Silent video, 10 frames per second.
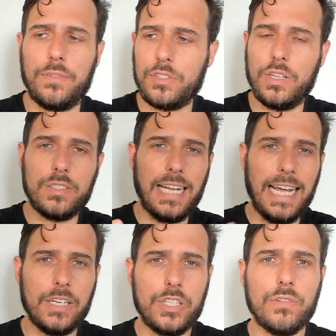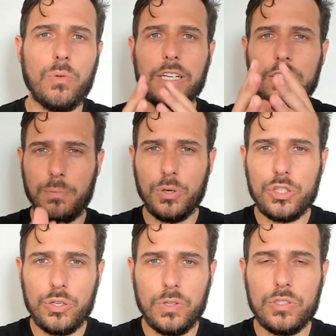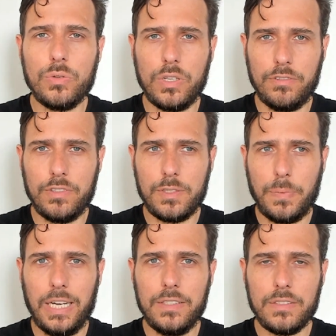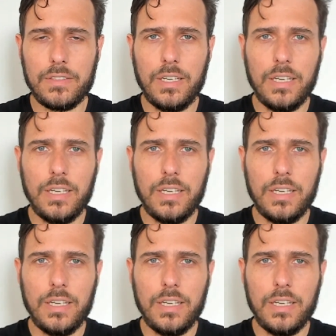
So there's an energy of wanting to push you into a different space.